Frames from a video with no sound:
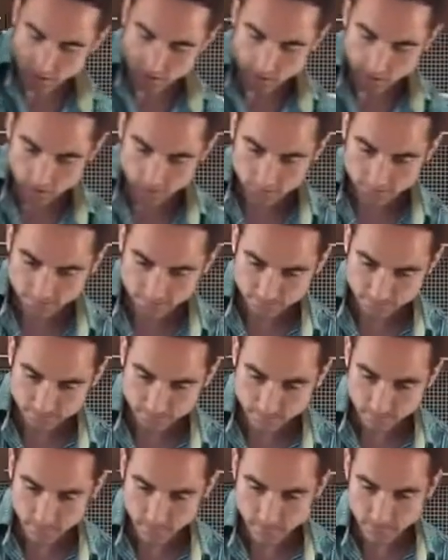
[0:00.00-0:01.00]
a little
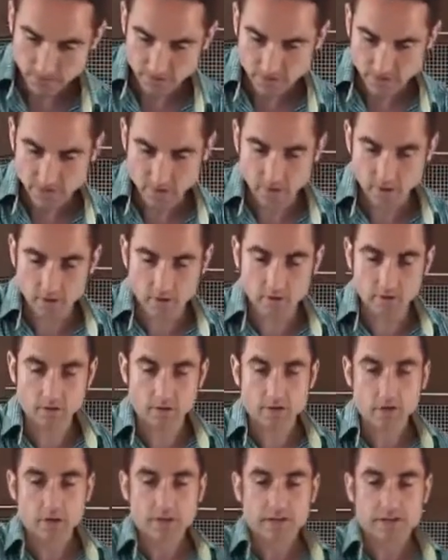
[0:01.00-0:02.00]

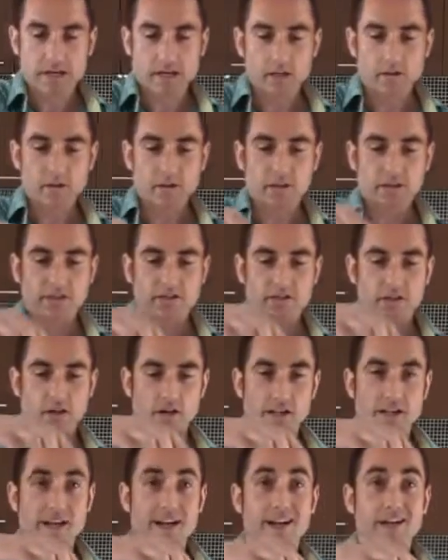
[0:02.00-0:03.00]
stir. Take a look at
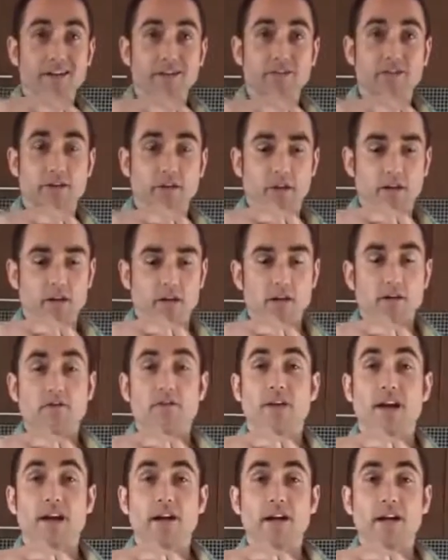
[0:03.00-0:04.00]
Dasani, guys.
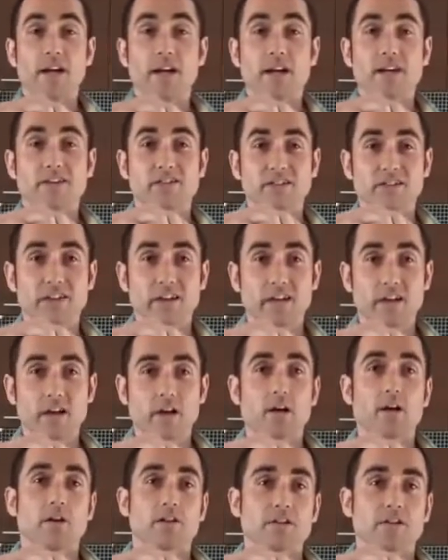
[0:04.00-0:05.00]
Very acidic,
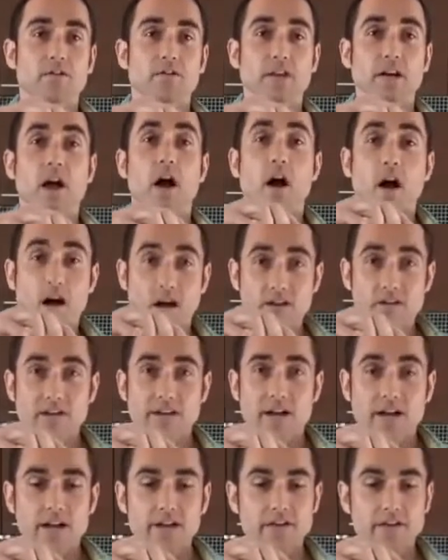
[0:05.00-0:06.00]
also very
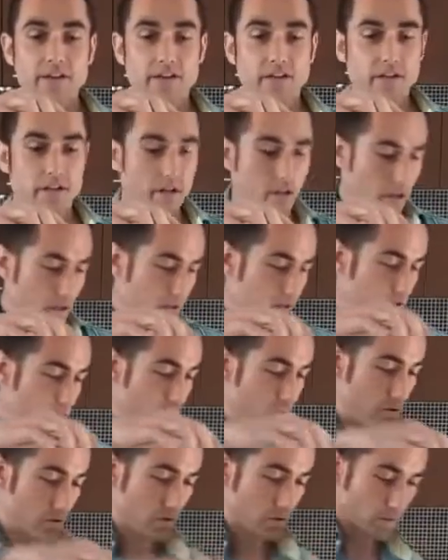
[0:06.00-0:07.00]
oxidizing
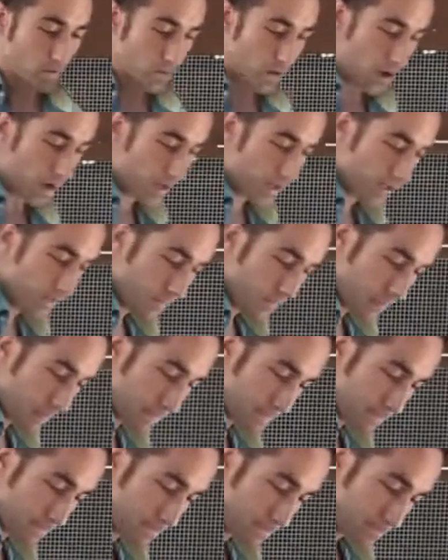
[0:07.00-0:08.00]
to the body.
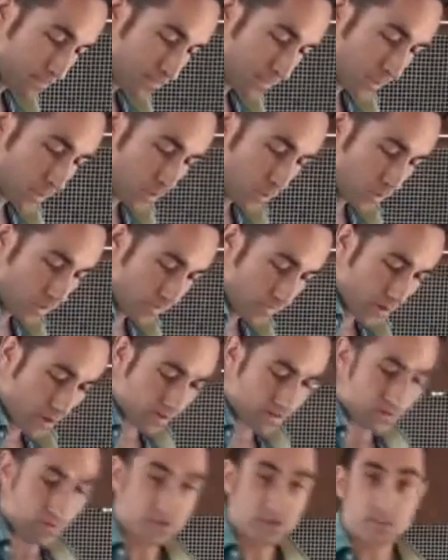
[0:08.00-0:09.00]
We've
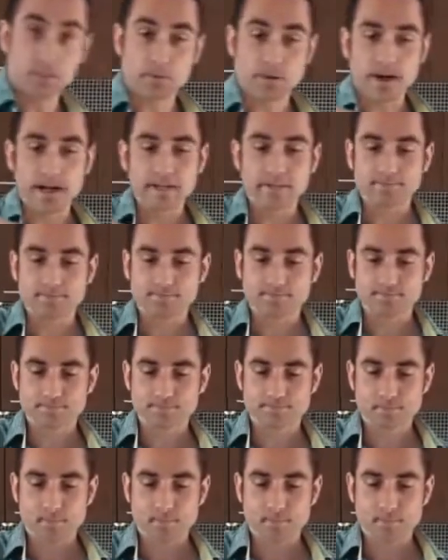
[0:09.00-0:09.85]
got some Sprite,